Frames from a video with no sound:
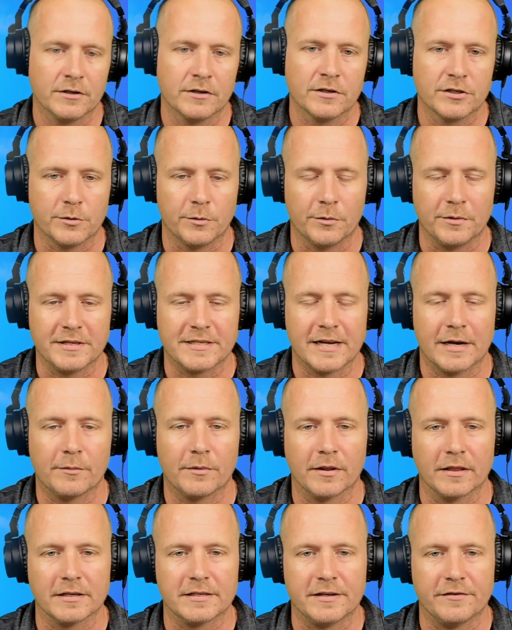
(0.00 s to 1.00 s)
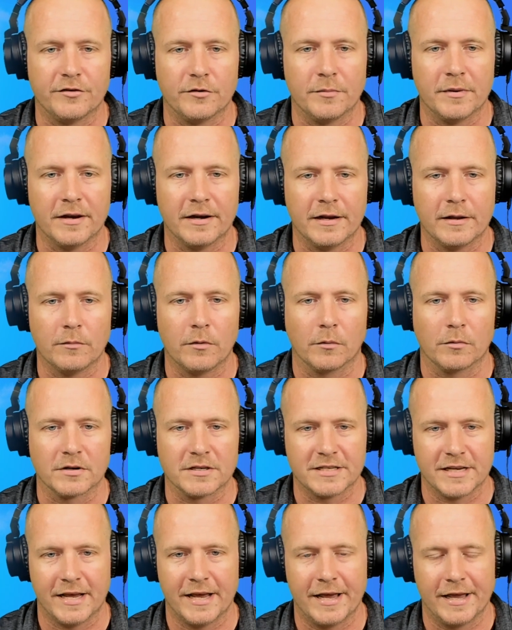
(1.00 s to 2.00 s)
So when we say relative humidity, what we're
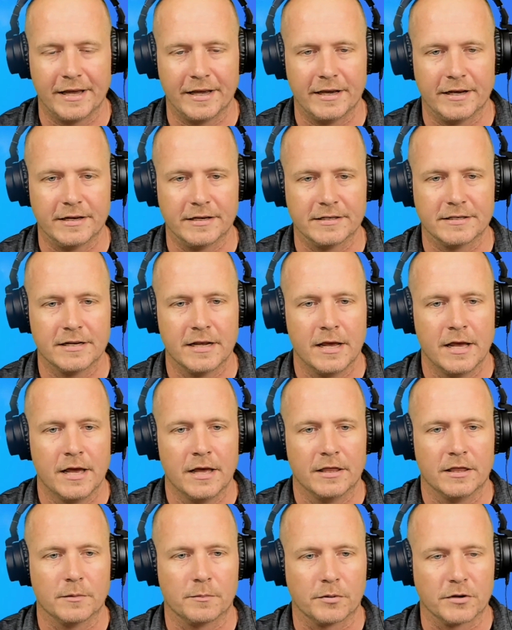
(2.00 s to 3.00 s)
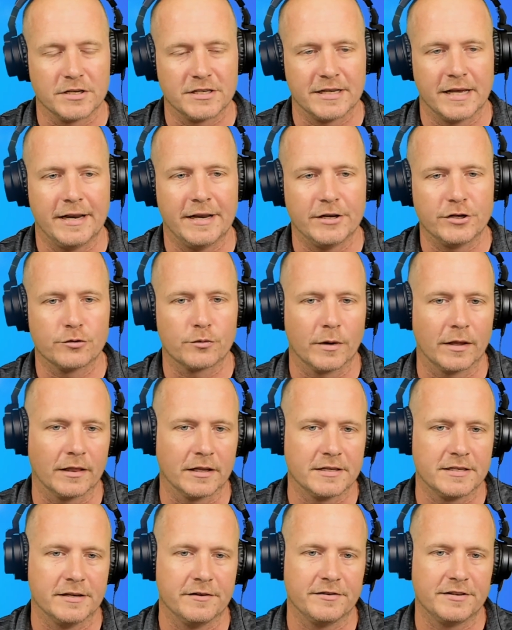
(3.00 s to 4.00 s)
saying is the percentage
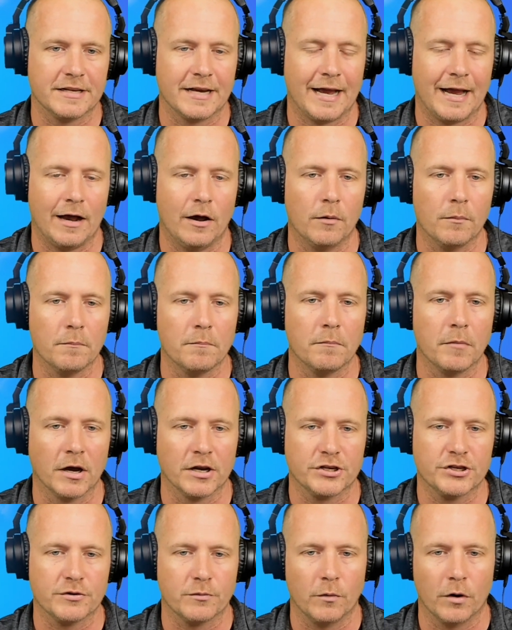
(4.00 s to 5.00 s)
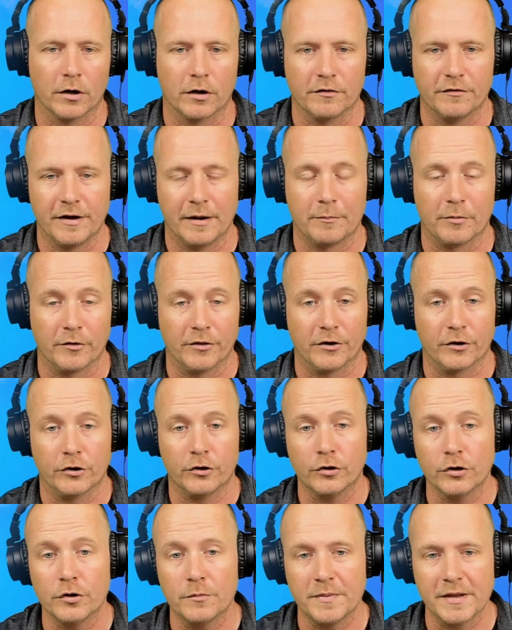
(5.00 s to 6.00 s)
relative to how much water vapor there
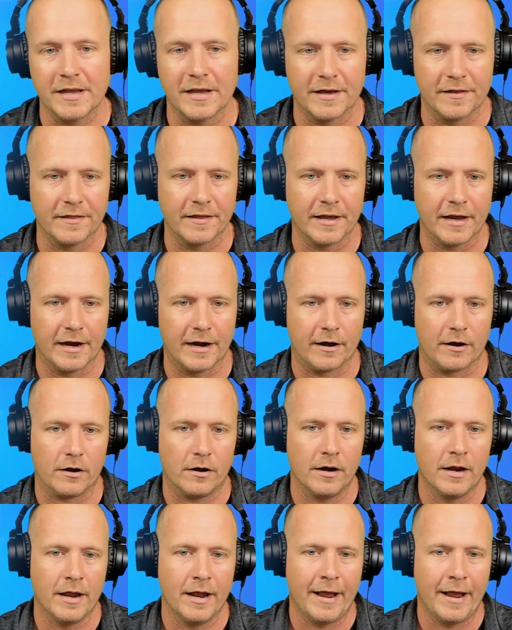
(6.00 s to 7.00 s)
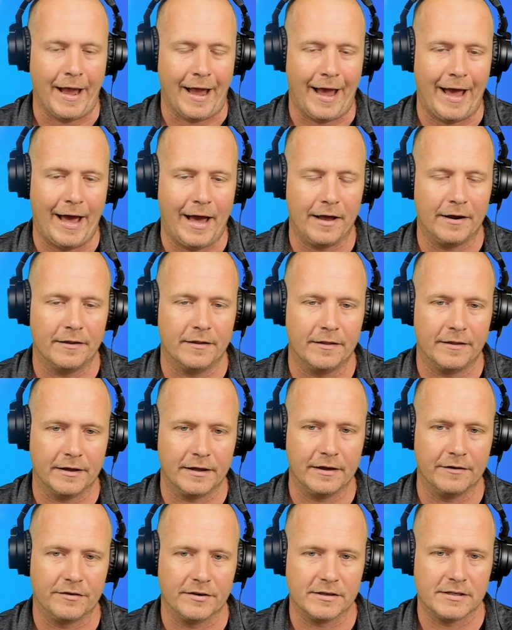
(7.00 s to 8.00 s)
could be in the air at the
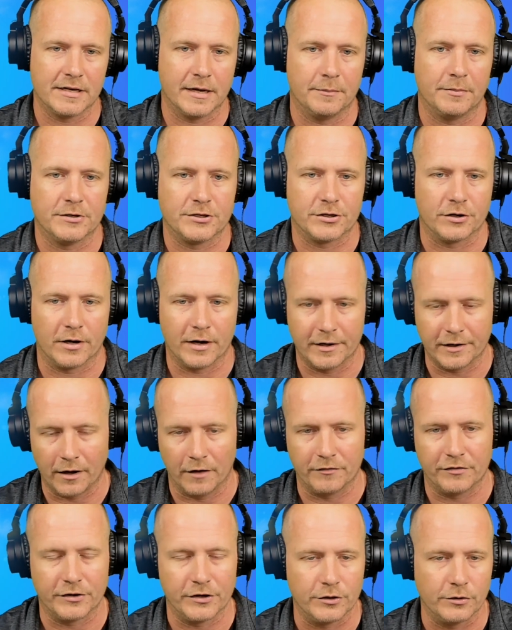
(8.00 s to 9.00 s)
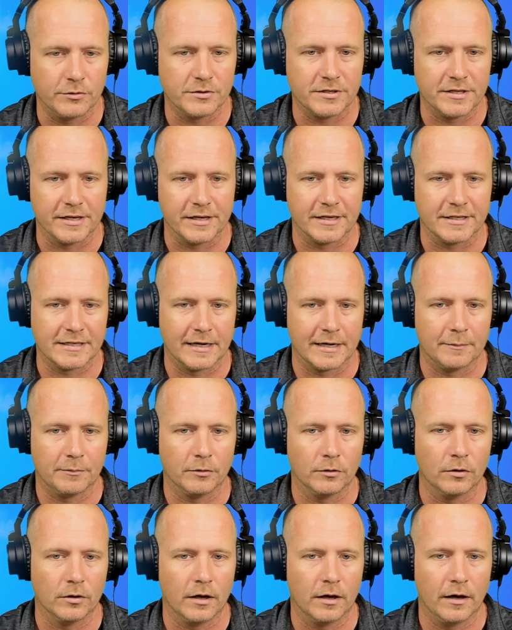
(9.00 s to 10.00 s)
given temperature. I often use the
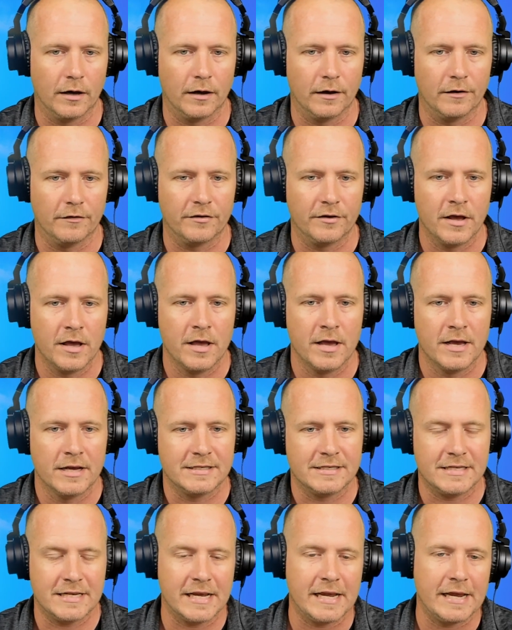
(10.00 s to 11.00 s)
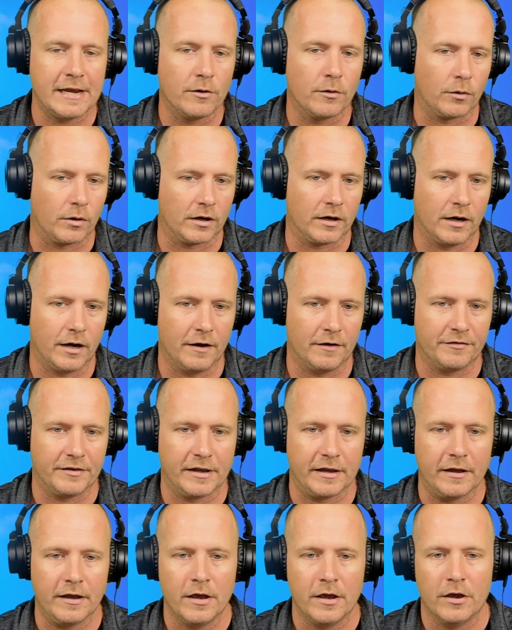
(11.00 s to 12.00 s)
example of tea or
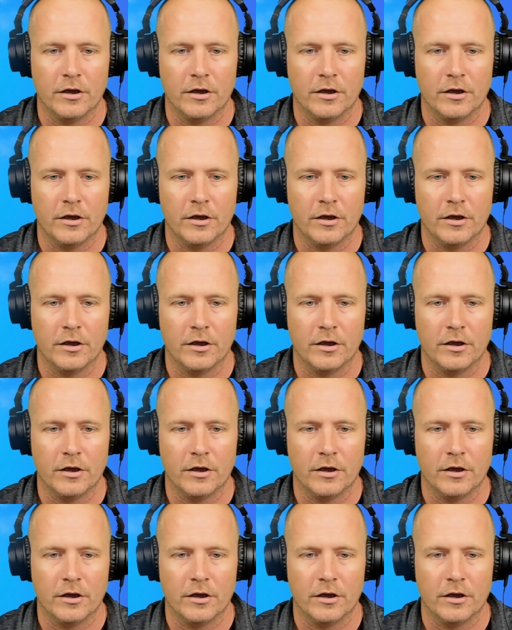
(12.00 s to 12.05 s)
coffee.